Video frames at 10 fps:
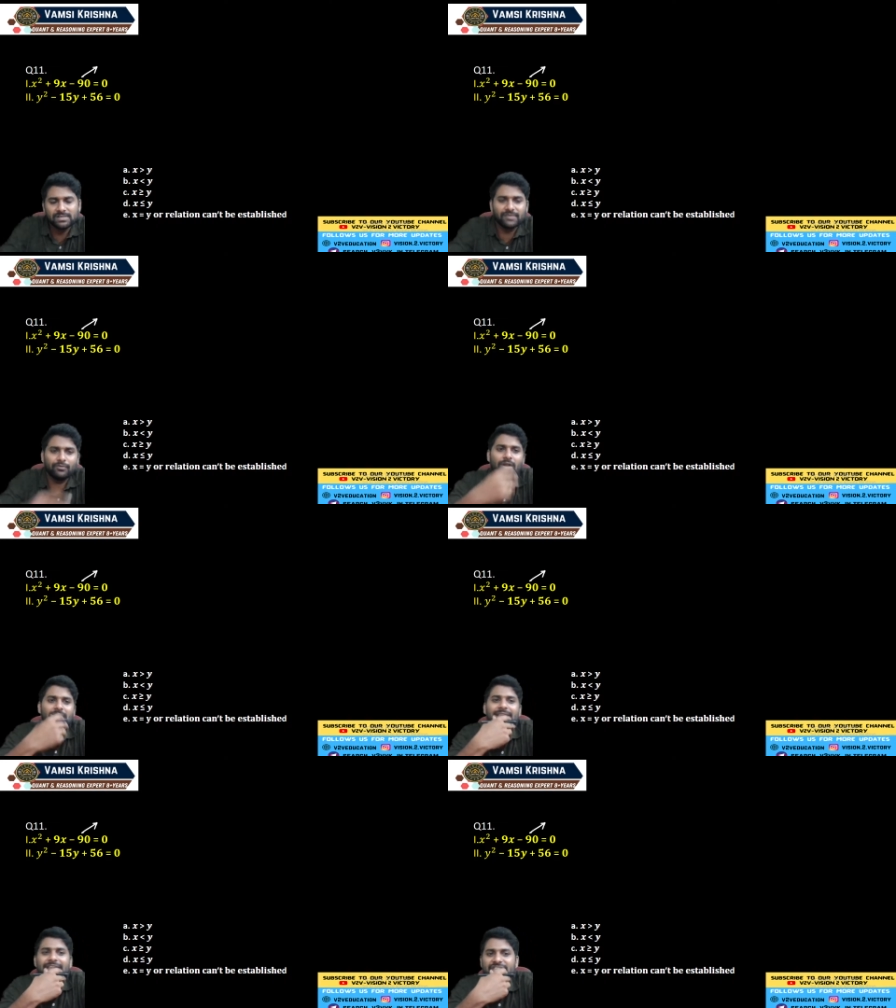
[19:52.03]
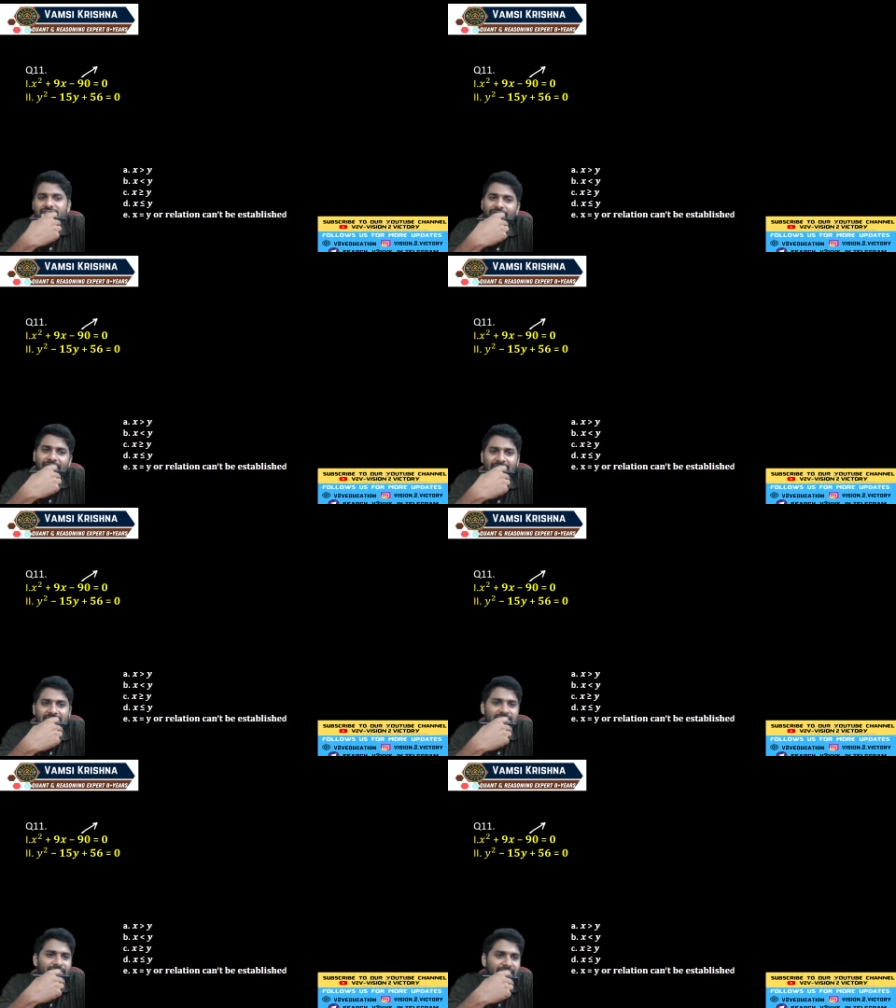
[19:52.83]
See what are the initial
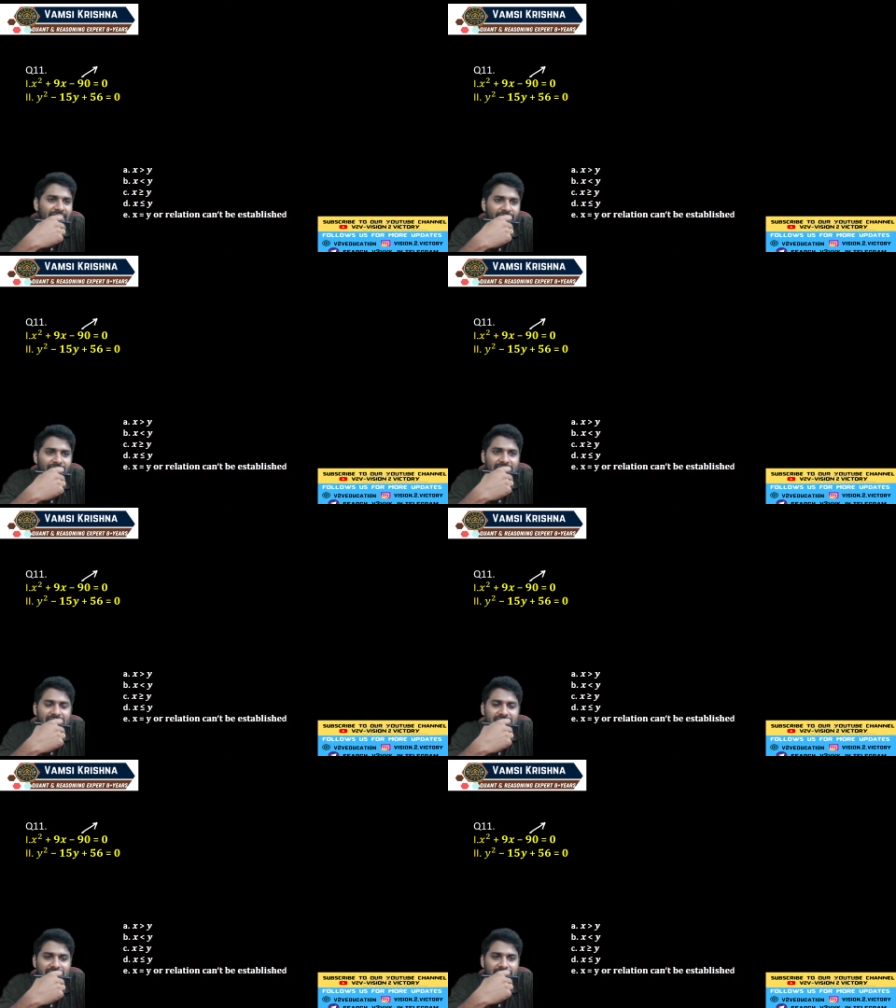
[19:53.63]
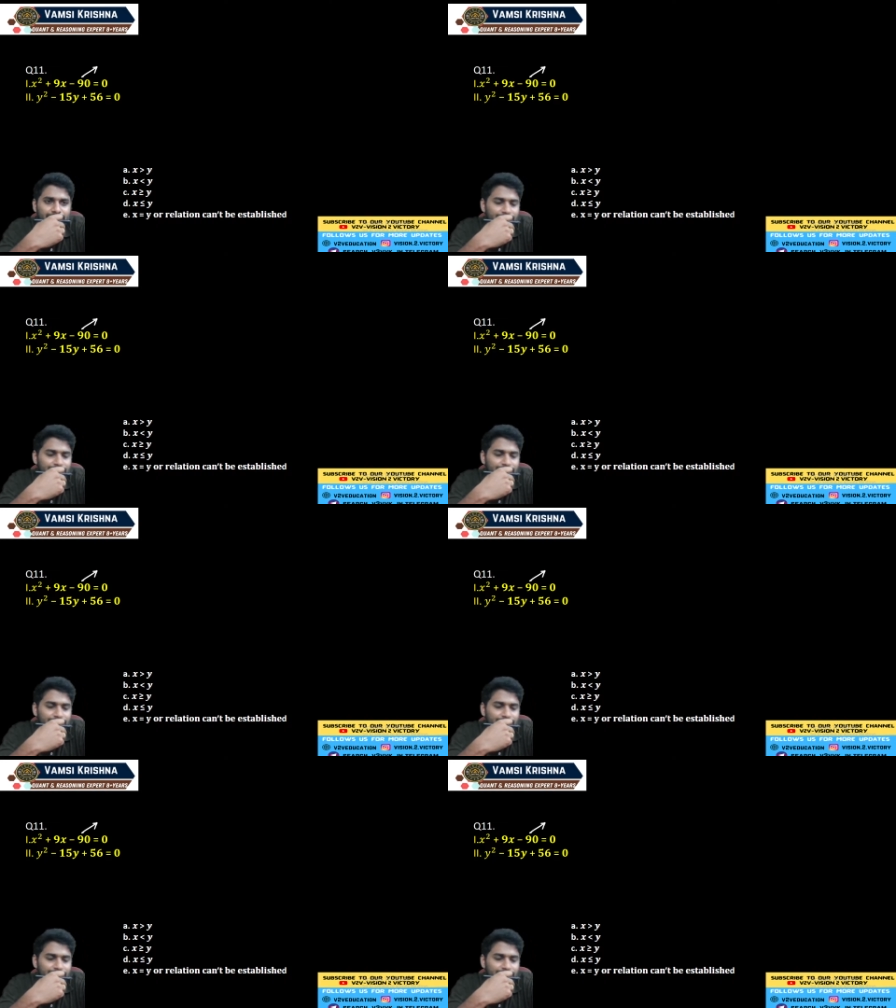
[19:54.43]
factors and final factors.